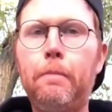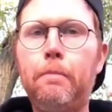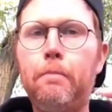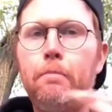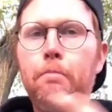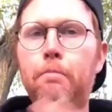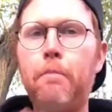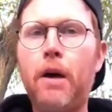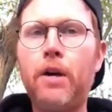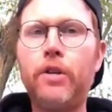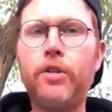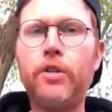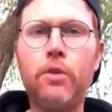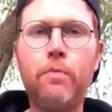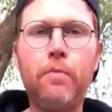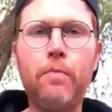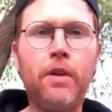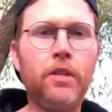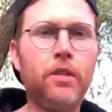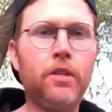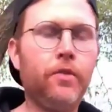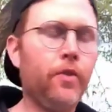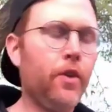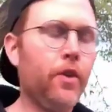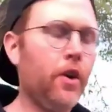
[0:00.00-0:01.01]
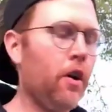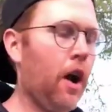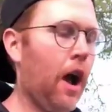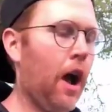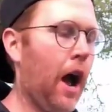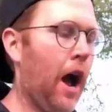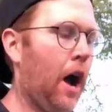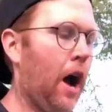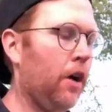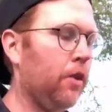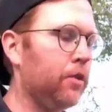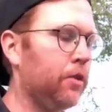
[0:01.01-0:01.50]
measurements for your
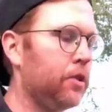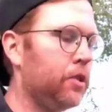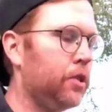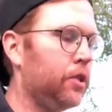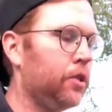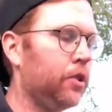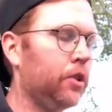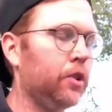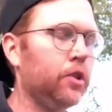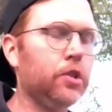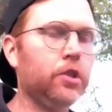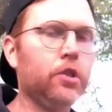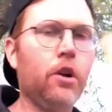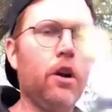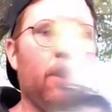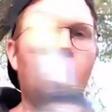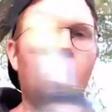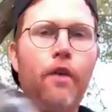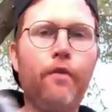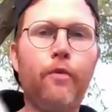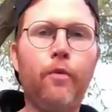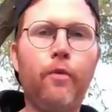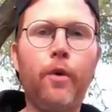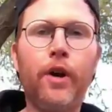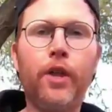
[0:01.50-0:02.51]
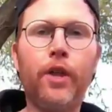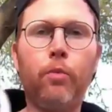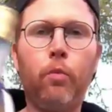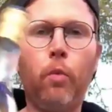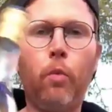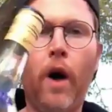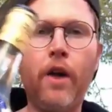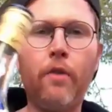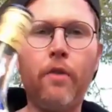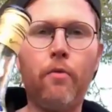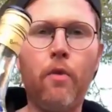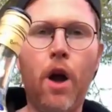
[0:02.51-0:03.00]
house, you can start off with
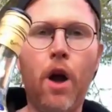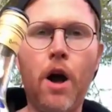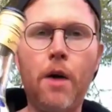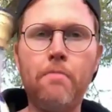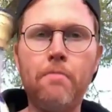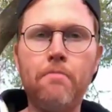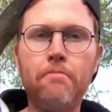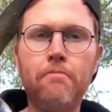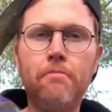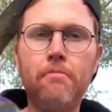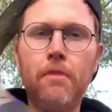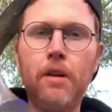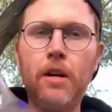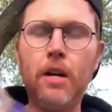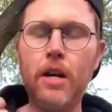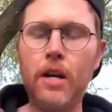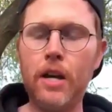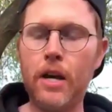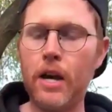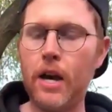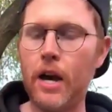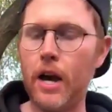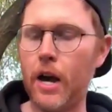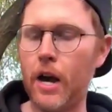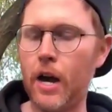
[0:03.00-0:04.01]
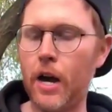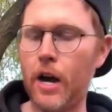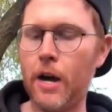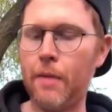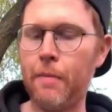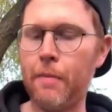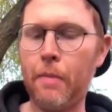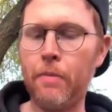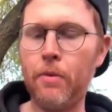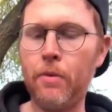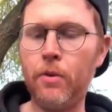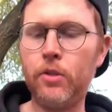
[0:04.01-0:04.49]
white rum.
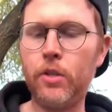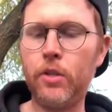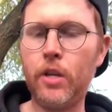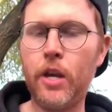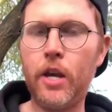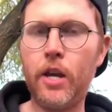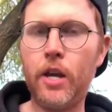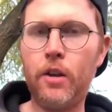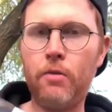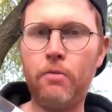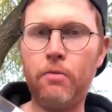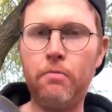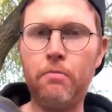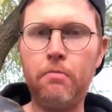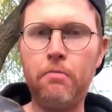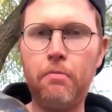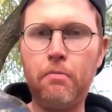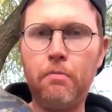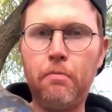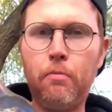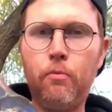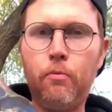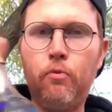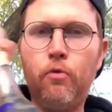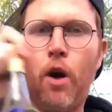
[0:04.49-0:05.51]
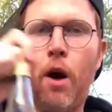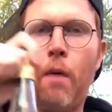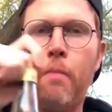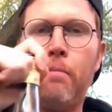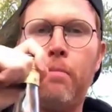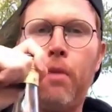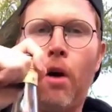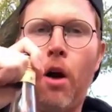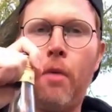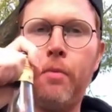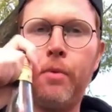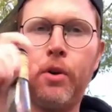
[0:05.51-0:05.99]
I'm using rum
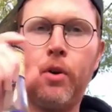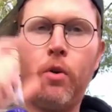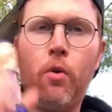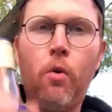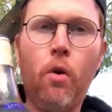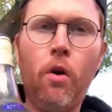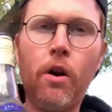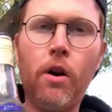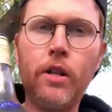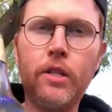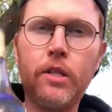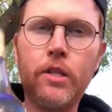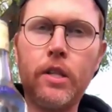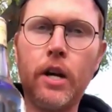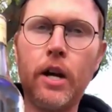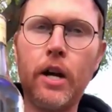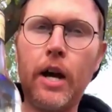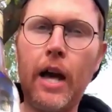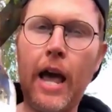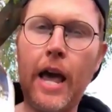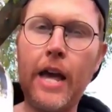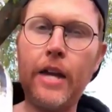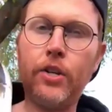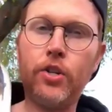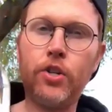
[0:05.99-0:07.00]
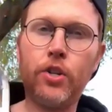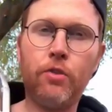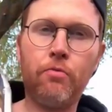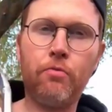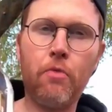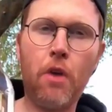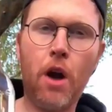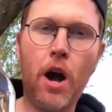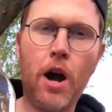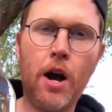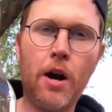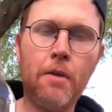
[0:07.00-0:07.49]
Barbancourt. It's a Haitian
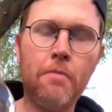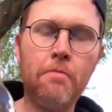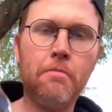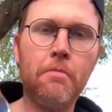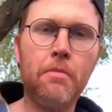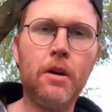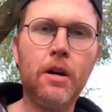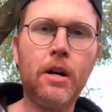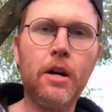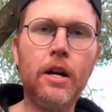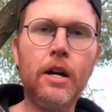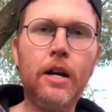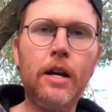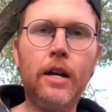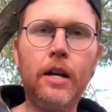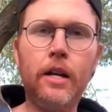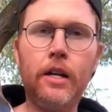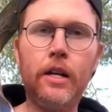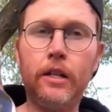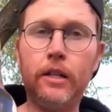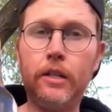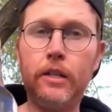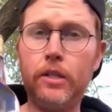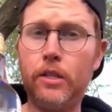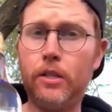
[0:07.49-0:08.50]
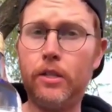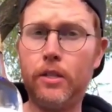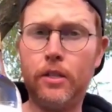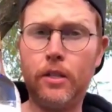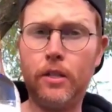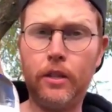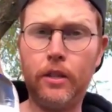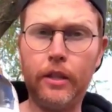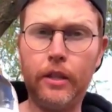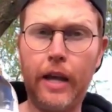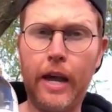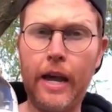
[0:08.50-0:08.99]
rum. It's
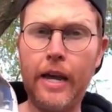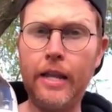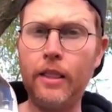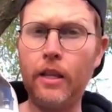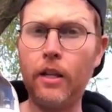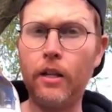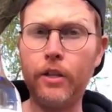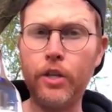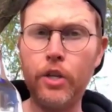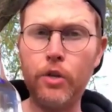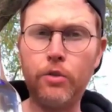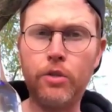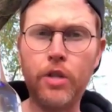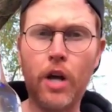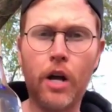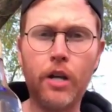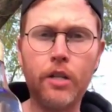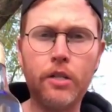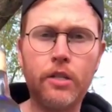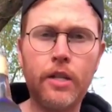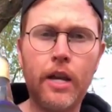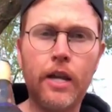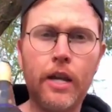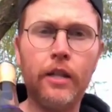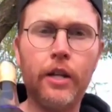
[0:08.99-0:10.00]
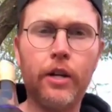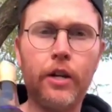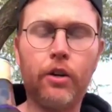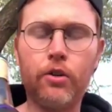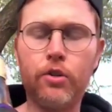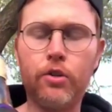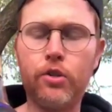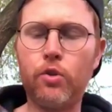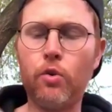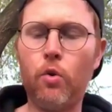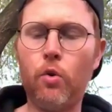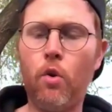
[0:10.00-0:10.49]
in the Utah State liquor
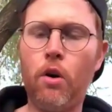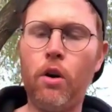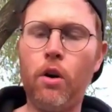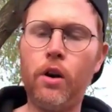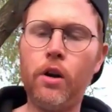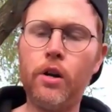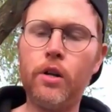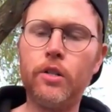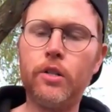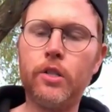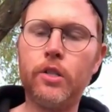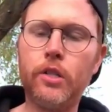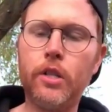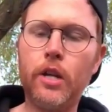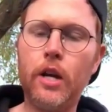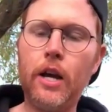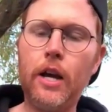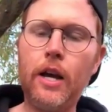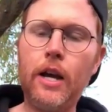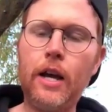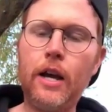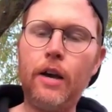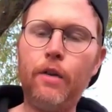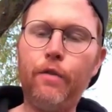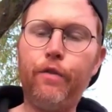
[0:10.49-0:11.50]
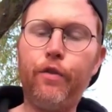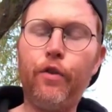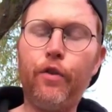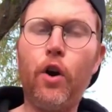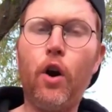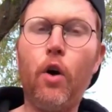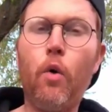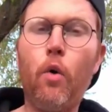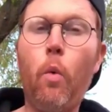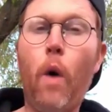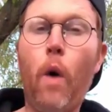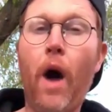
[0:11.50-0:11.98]
stores for
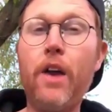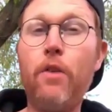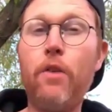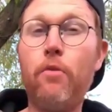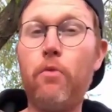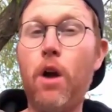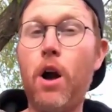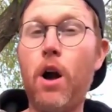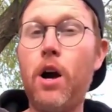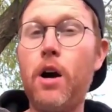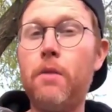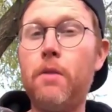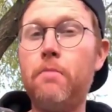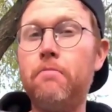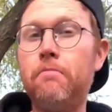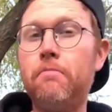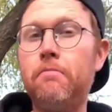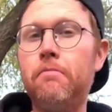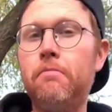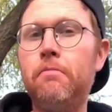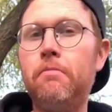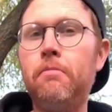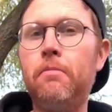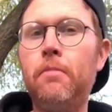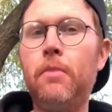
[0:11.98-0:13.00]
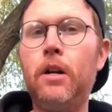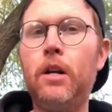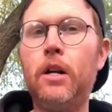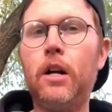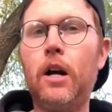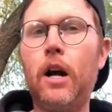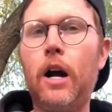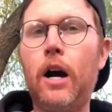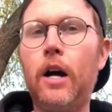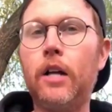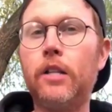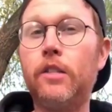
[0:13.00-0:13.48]
a white rum.
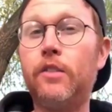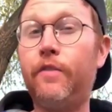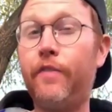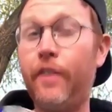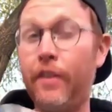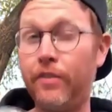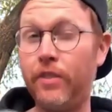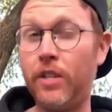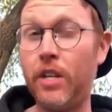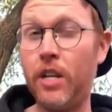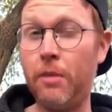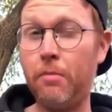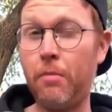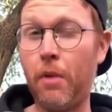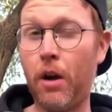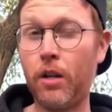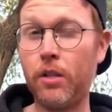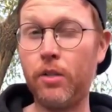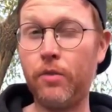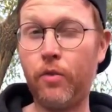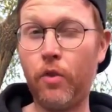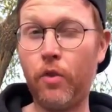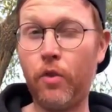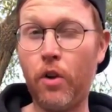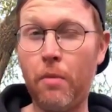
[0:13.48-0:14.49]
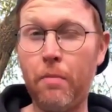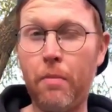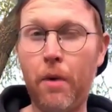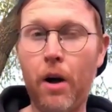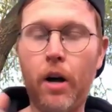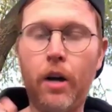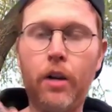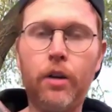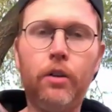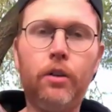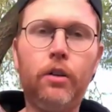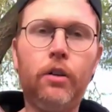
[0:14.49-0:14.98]
It's $15 for a
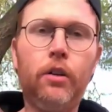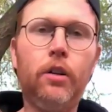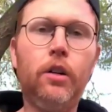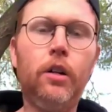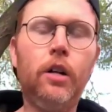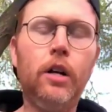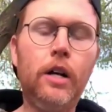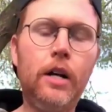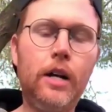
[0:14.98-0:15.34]
bottle.